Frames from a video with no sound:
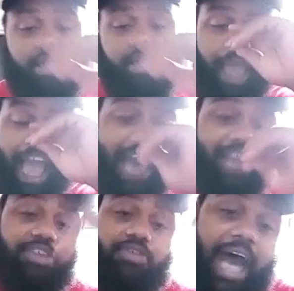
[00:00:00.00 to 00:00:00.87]
how do
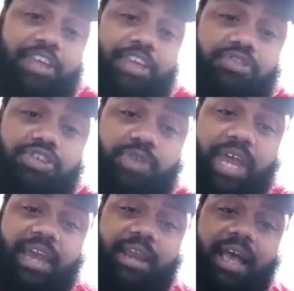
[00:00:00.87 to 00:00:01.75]
you how do you do
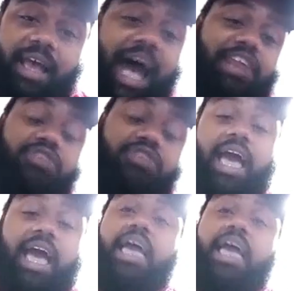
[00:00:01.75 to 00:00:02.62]
that? How do you line?